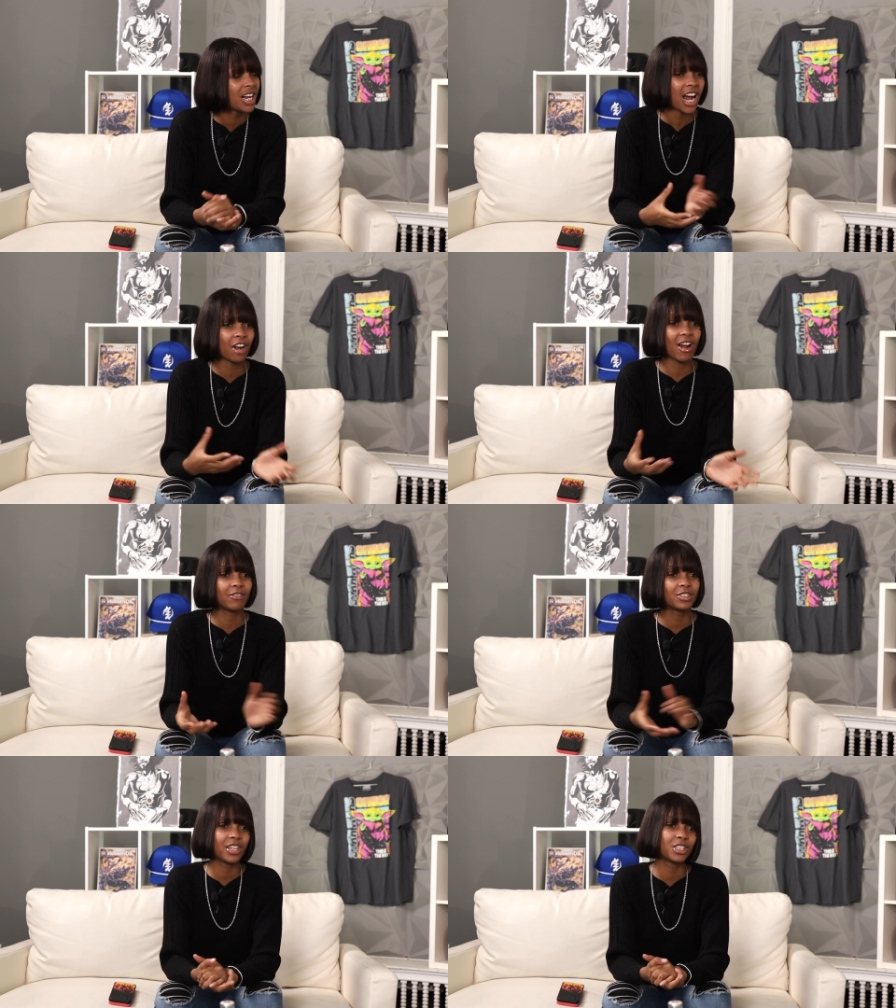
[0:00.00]
I
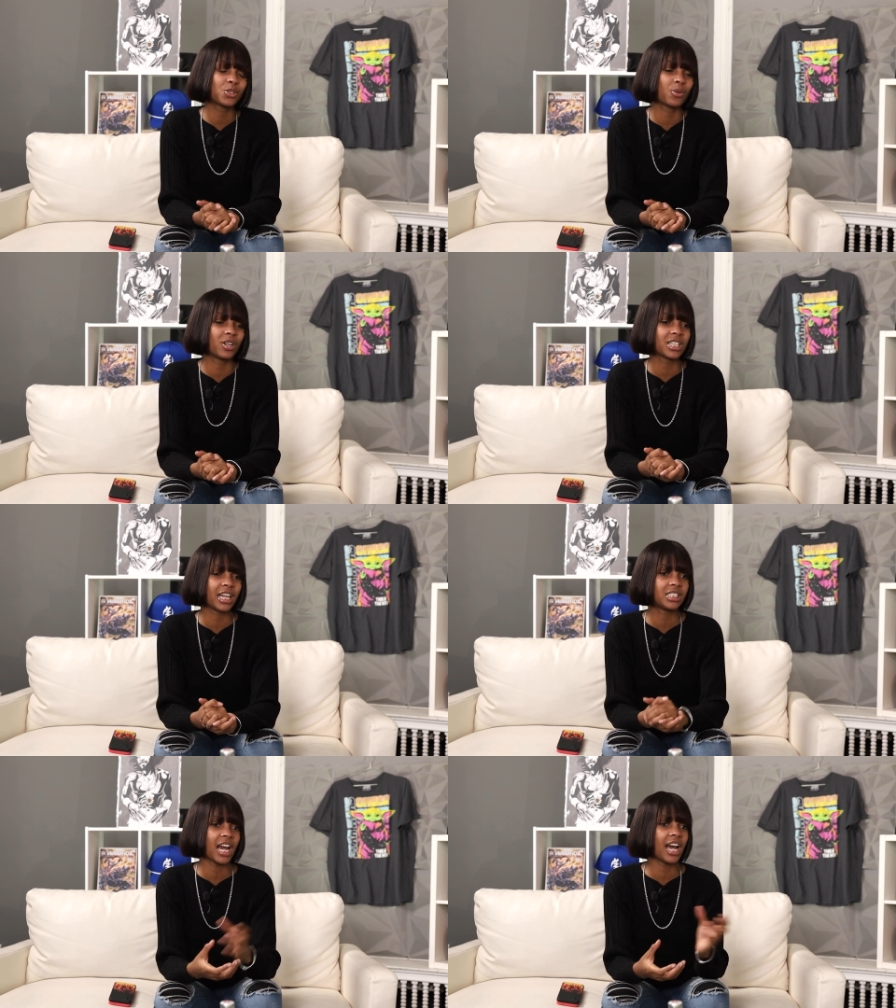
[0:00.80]
gravitated towards
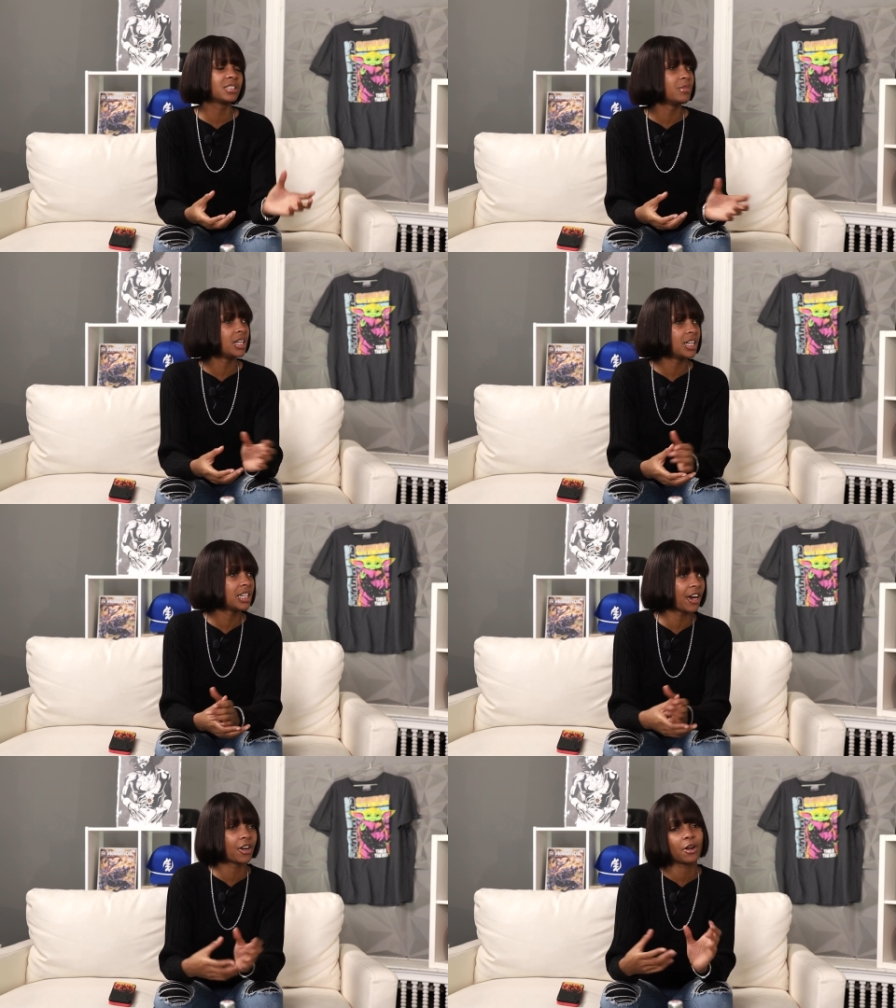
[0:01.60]
like Jasmine,
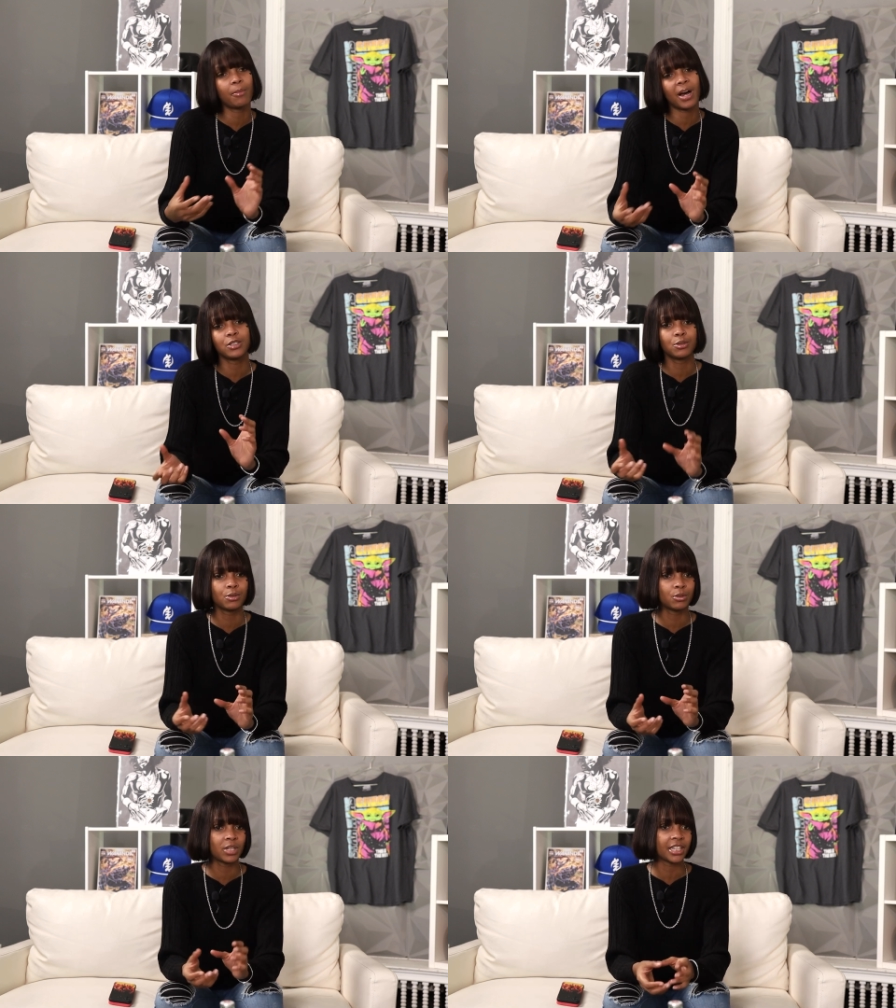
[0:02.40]
Erykah
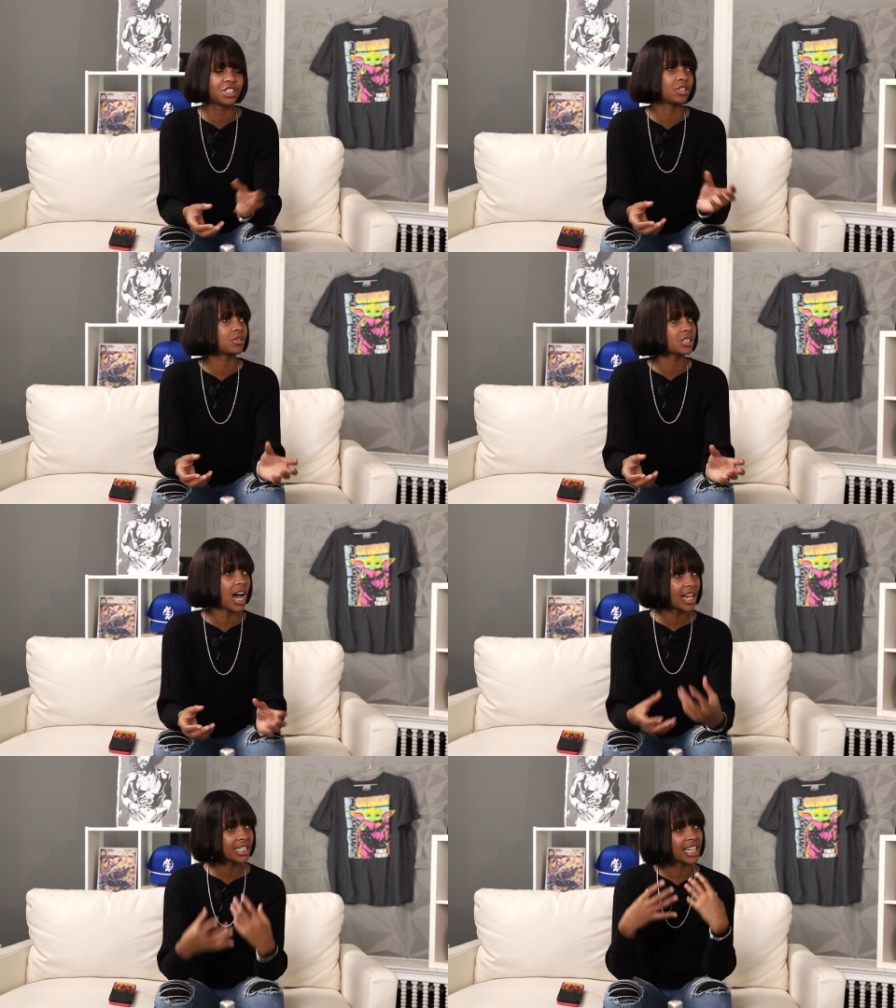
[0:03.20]
Badu, like Jill
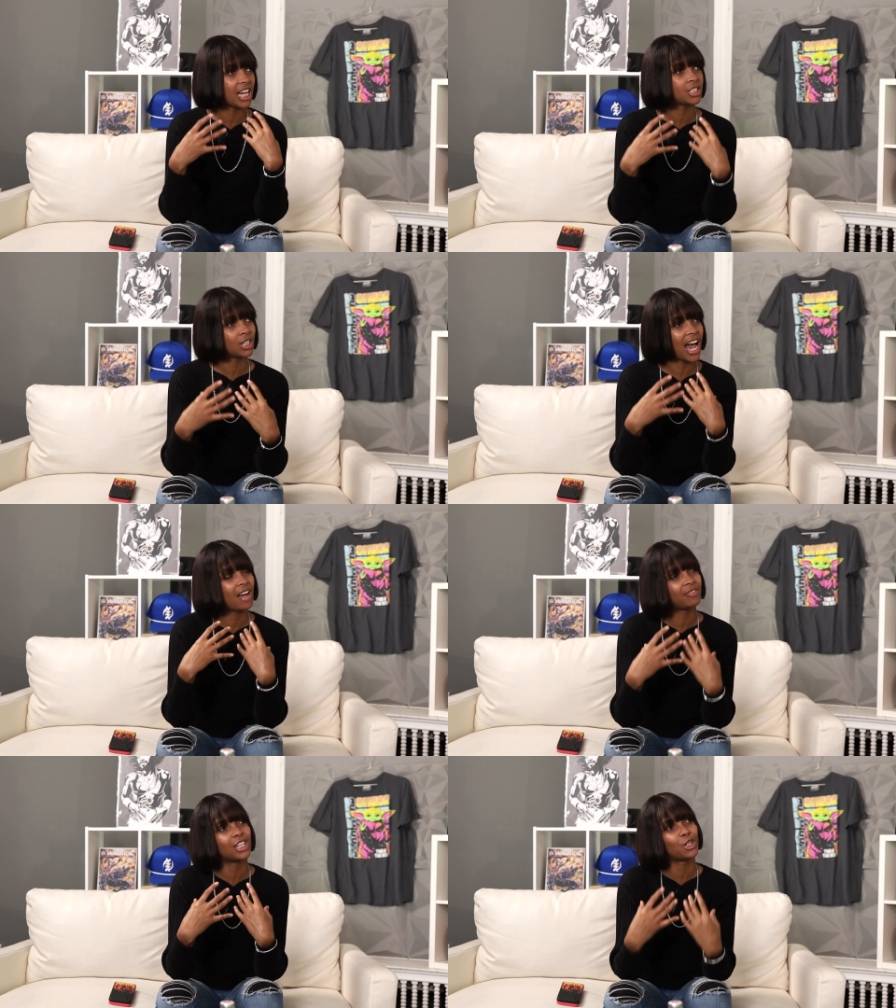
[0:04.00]
Scott. I like that. I
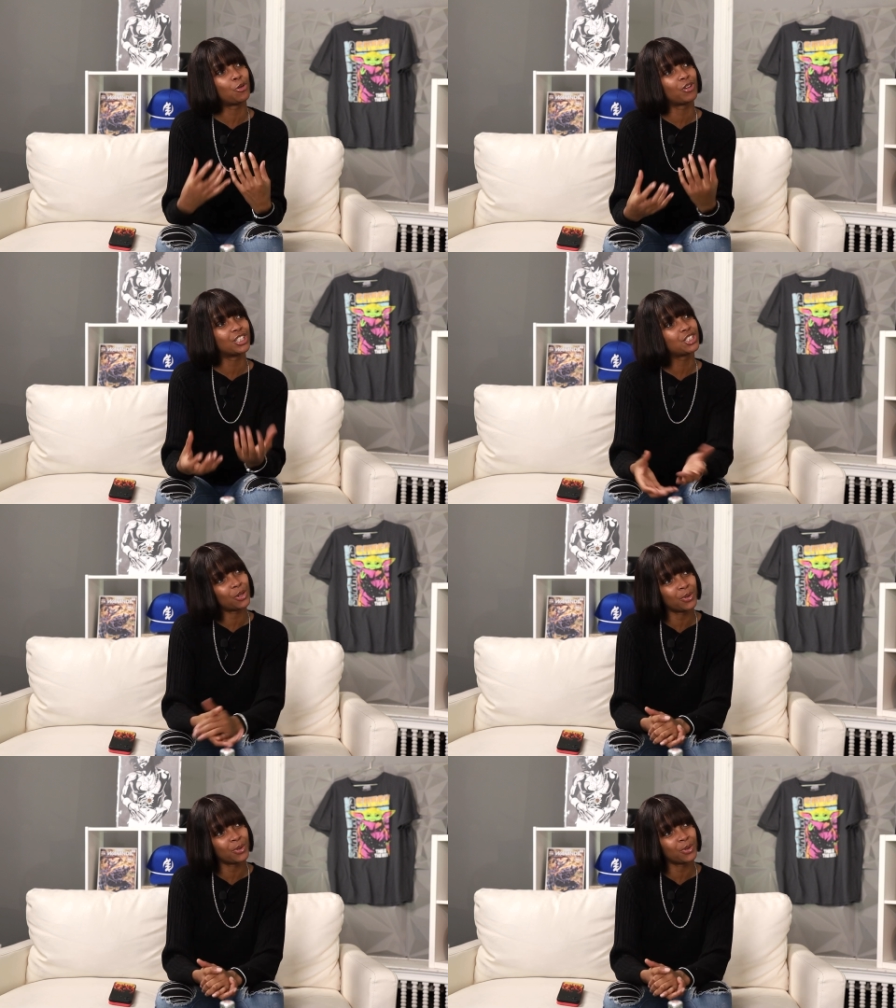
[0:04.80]
have that low rich tone.